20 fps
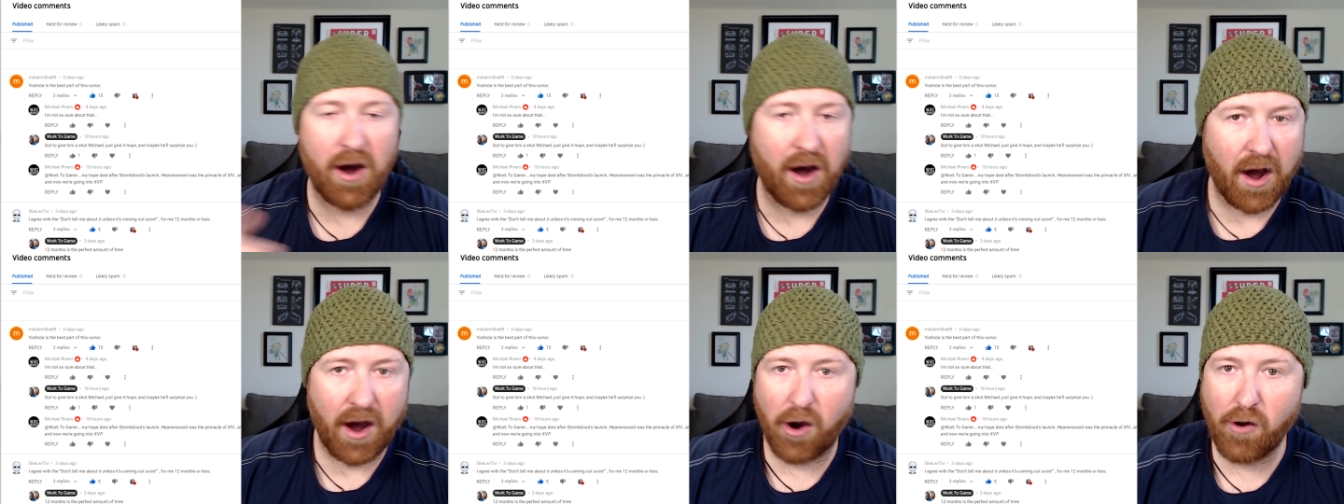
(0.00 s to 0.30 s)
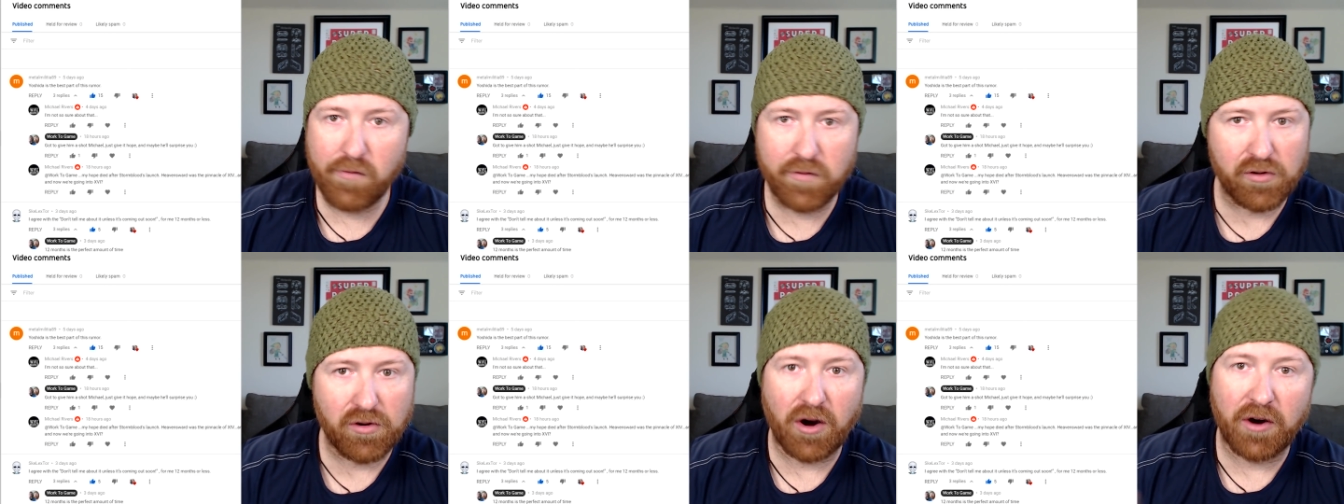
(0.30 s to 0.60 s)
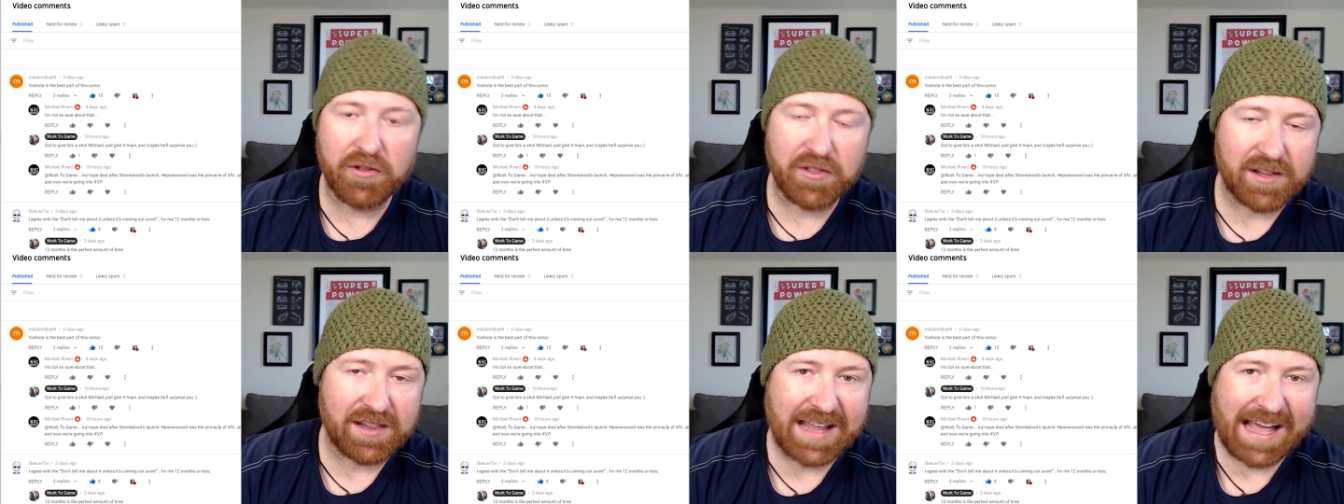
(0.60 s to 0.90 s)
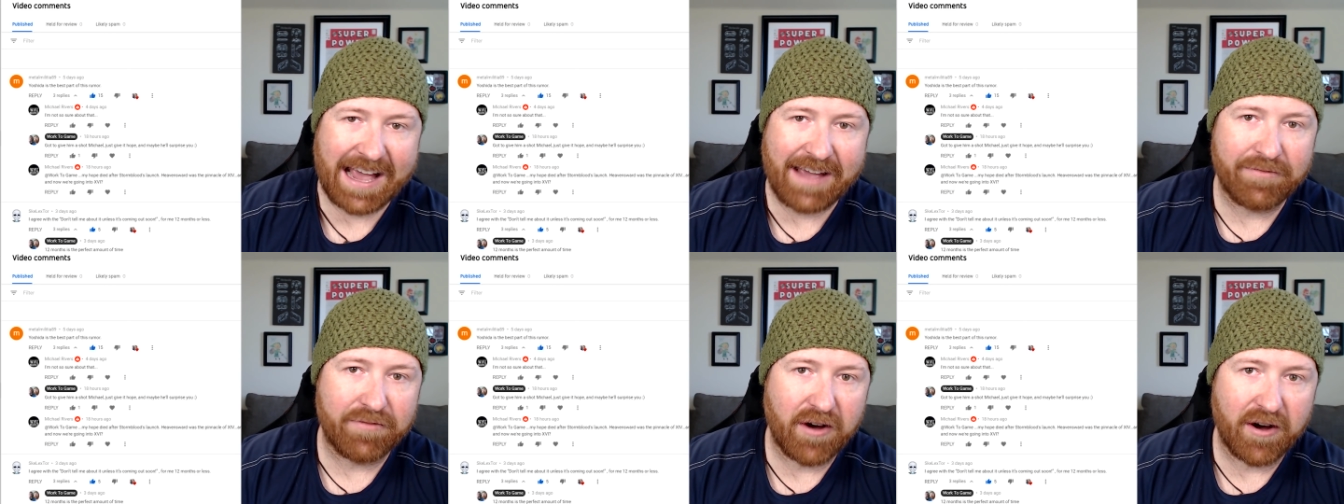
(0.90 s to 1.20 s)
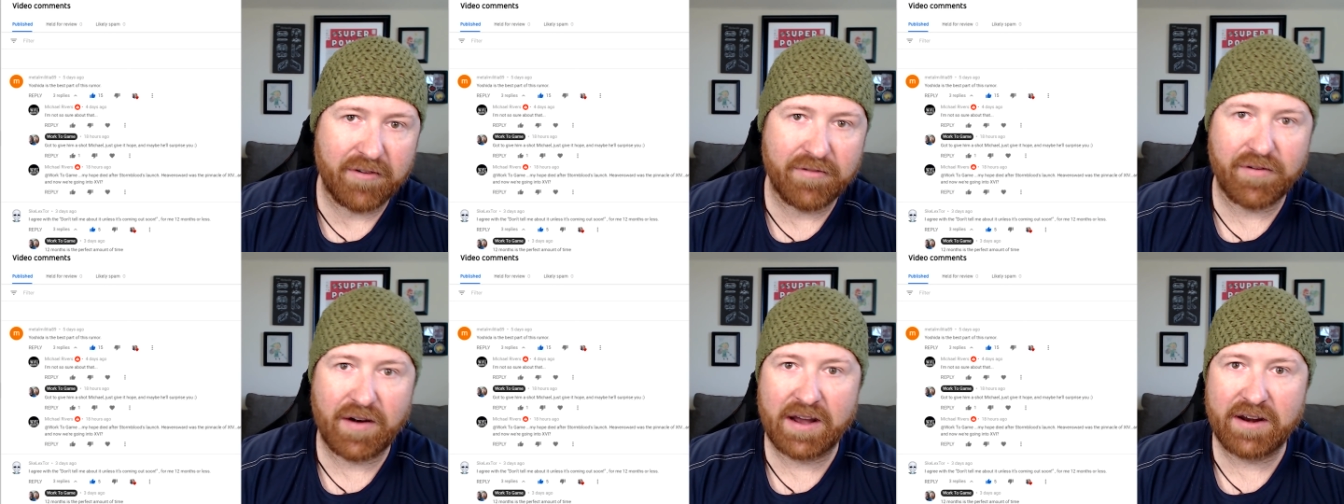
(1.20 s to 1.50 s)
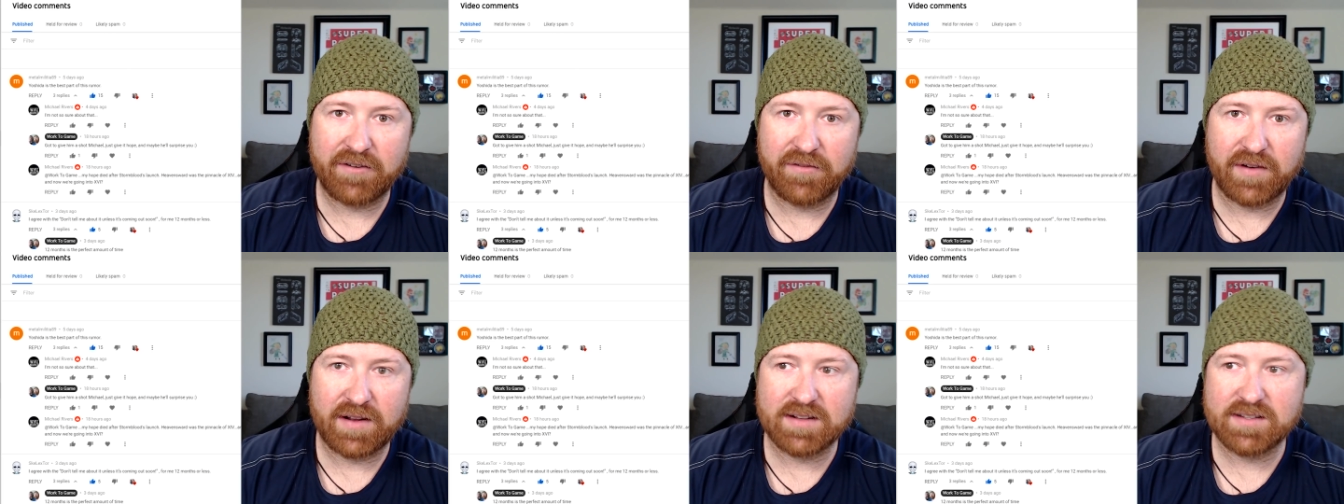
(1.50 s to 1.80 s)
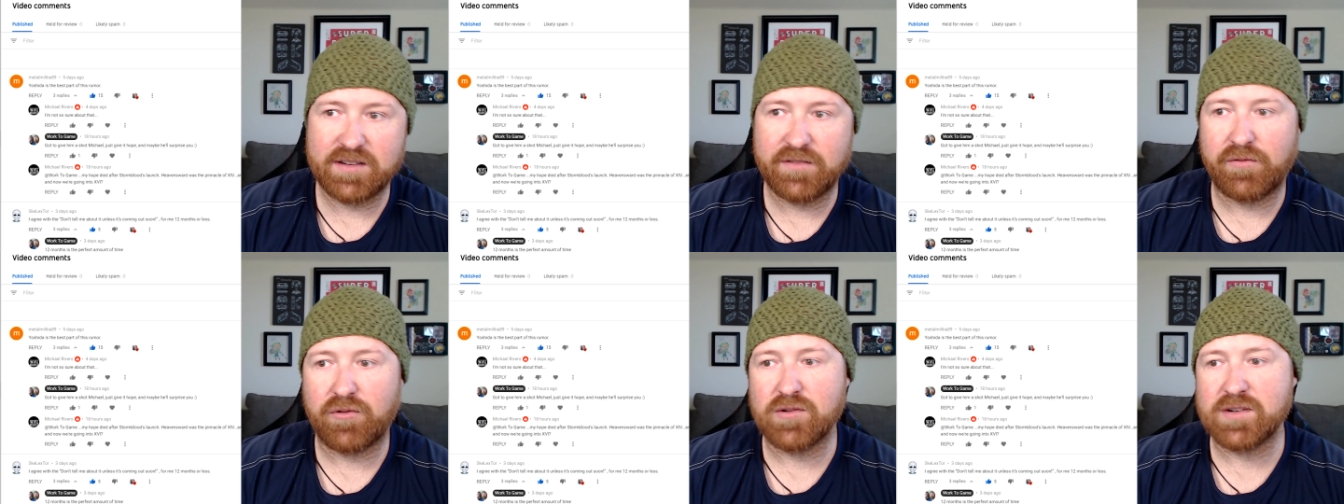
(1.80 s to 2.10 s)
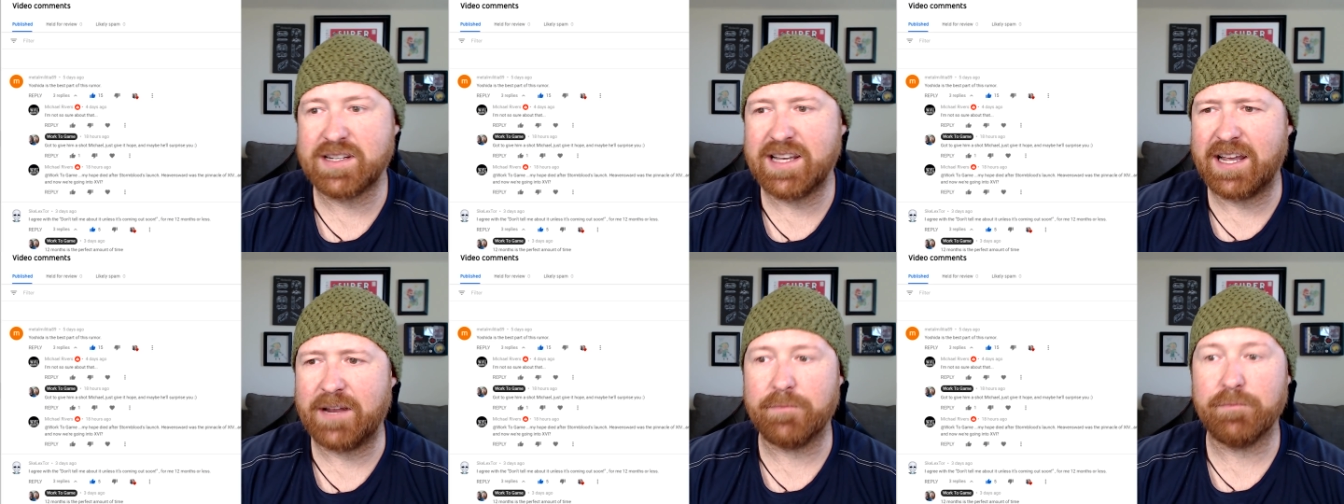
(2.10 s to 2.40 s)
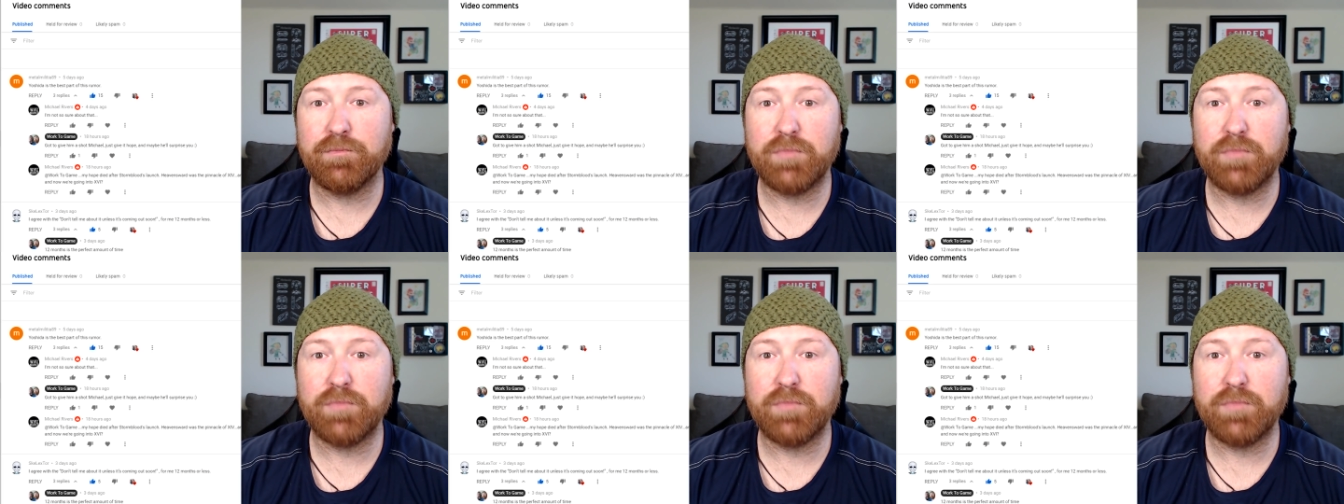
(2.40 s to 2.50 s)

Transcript: overall the life of Final Fantasy 14.